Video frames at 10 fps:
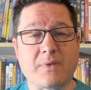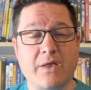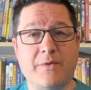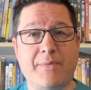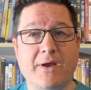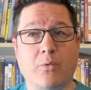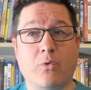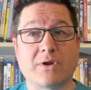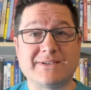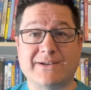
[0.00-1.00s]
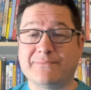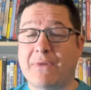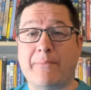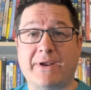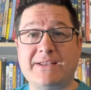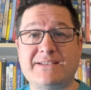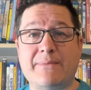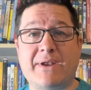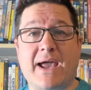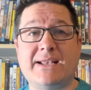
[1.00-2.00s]
the big awards. Now, my buddy
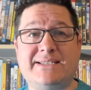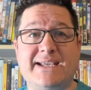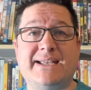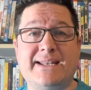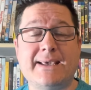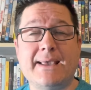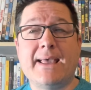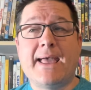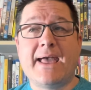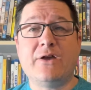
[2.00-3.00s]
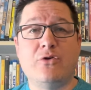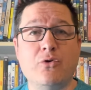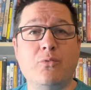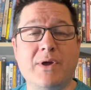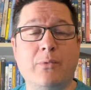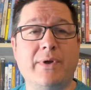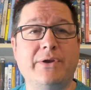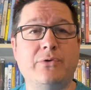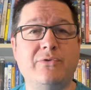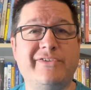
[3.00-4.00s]
Tim and I did a who will win,
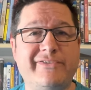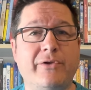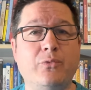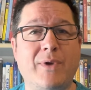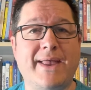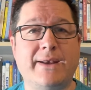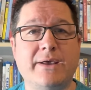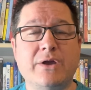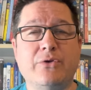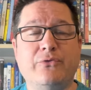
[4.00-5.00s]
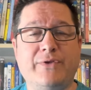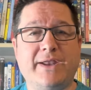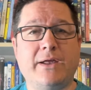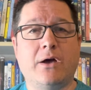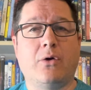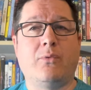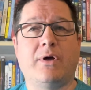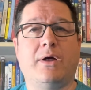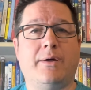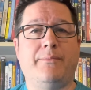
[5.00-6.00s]
who should win video
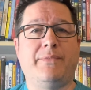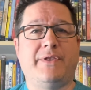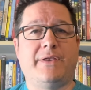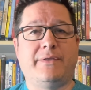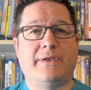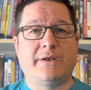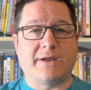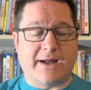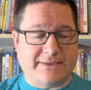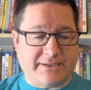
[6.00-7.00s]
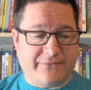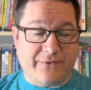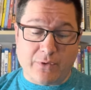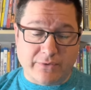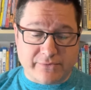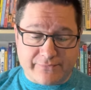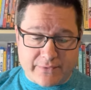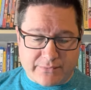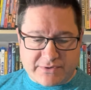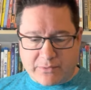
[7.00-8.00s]
um, that, that got a few hundred
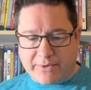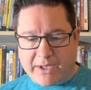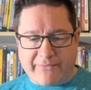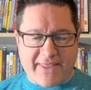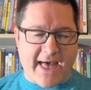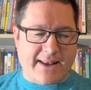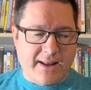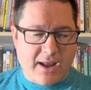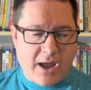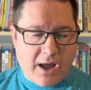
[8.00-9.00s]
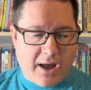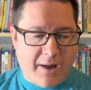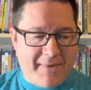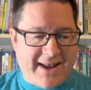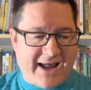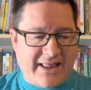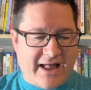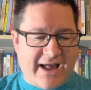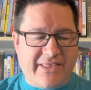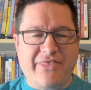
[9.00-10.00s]
views, so we love that. Um, and I,
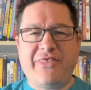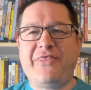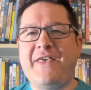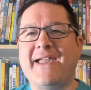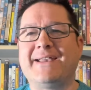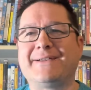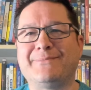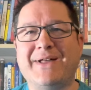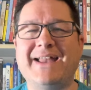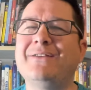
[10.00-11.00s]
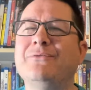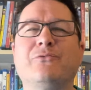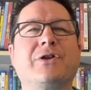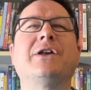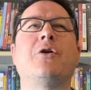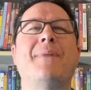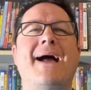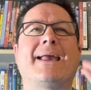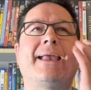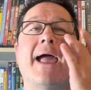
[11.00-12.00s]
I think, I didn't really go
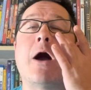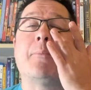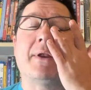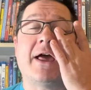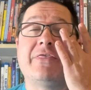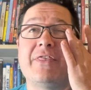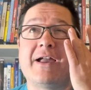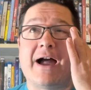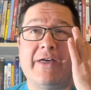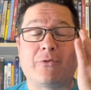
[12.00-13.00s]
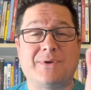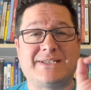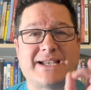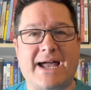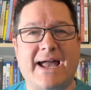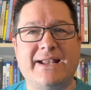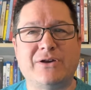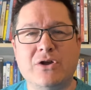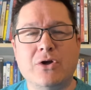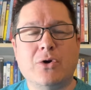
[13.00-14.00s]
back and count, but I think either we tied
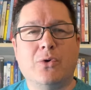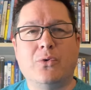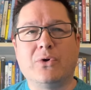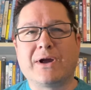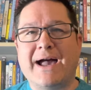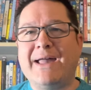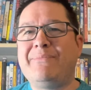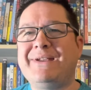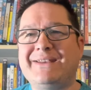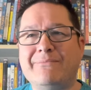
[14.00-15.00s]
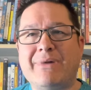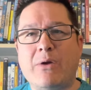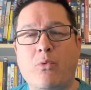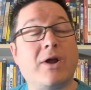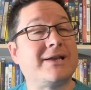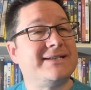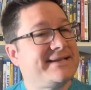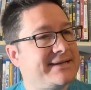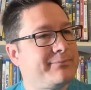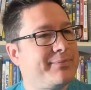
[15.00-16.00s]
or I beat him by one because he
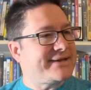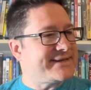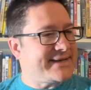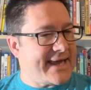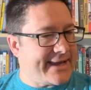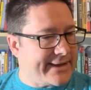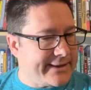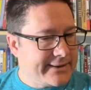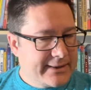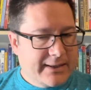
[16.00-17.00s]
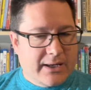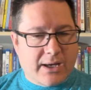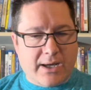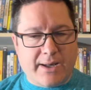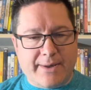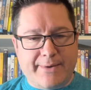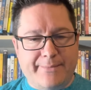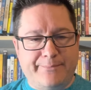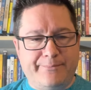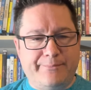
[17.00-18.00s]
didn't Zendaya.
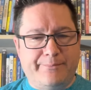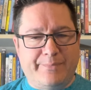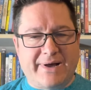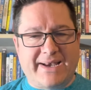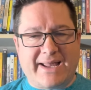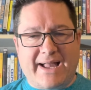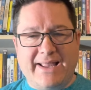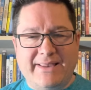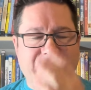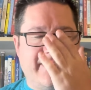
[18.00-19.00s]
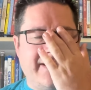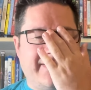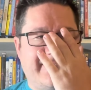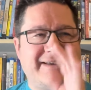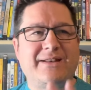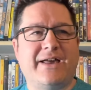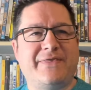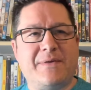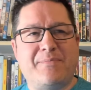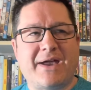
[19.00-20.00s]
Um, but I, he did, I
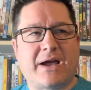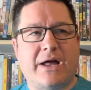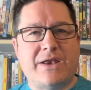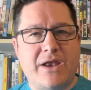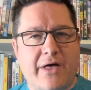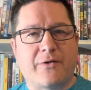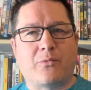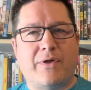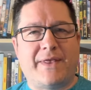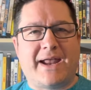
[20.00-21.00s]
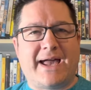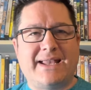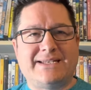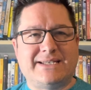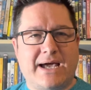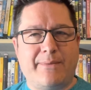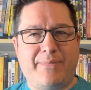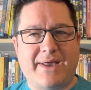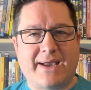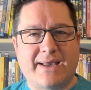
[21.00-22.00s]
think, pick another one that I did not
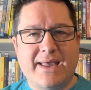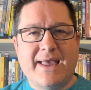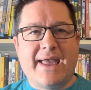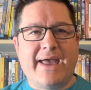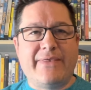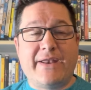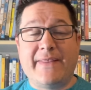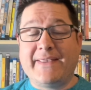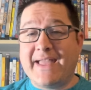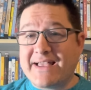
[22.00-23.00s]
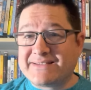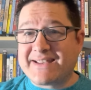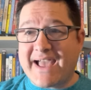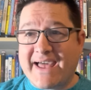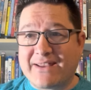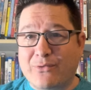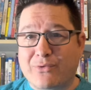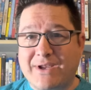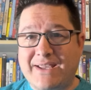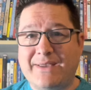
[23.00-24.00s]
pick. And then in the guest
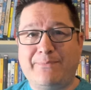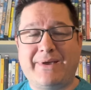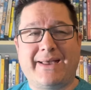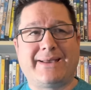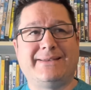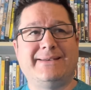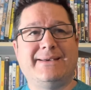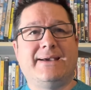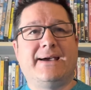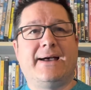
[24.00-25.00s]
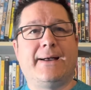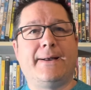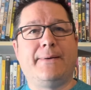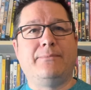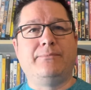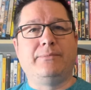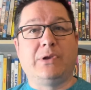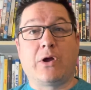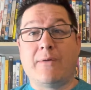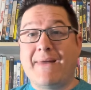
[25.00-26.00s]
category, he picked um,
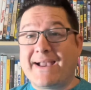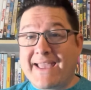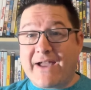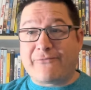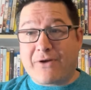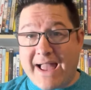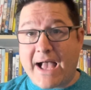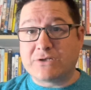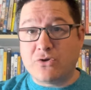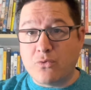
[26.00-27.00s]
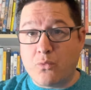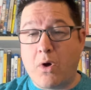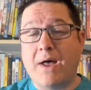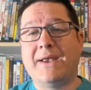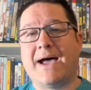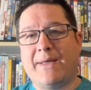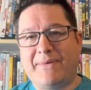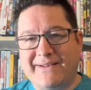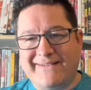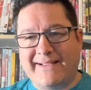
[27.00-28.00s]
Laurie Metcalf for Hacks, who won. I
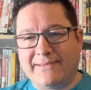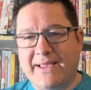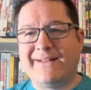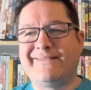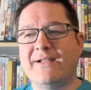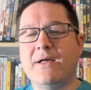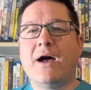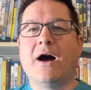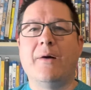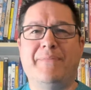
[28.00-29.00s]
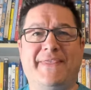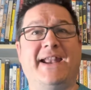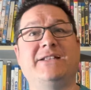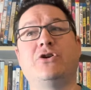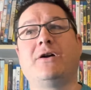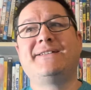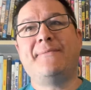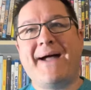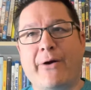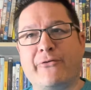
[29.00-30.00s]
picked Jane Lynch, uh, but then I talked
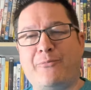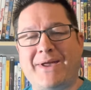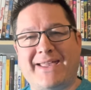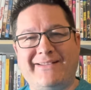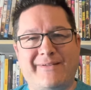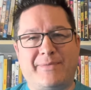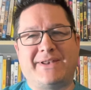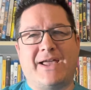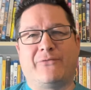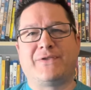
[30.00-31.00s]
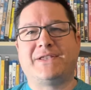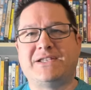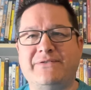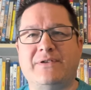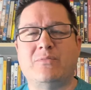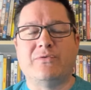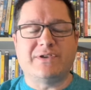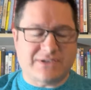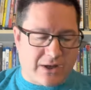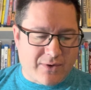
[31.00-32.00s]
him out of picking Chip and Dale for the TV movie.
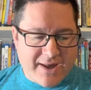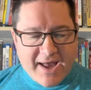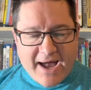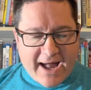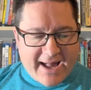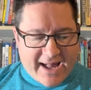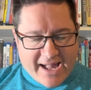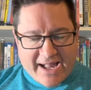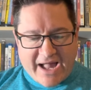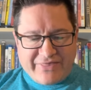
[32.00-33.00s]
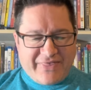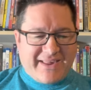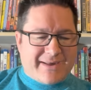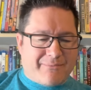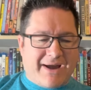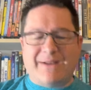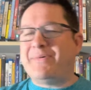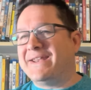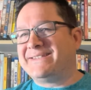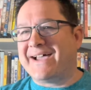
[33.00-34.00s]
So I, I, think it might have
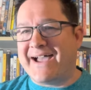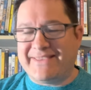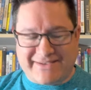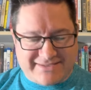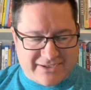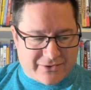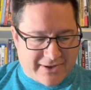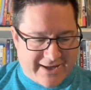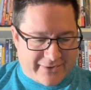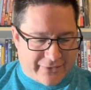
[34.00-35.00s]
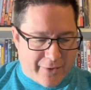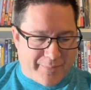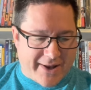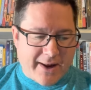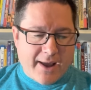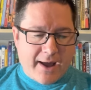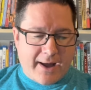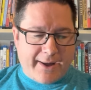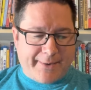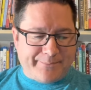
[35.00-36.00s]
been a tie this year. I don't know, but
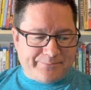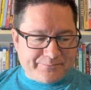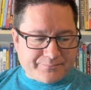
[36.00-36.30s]
um,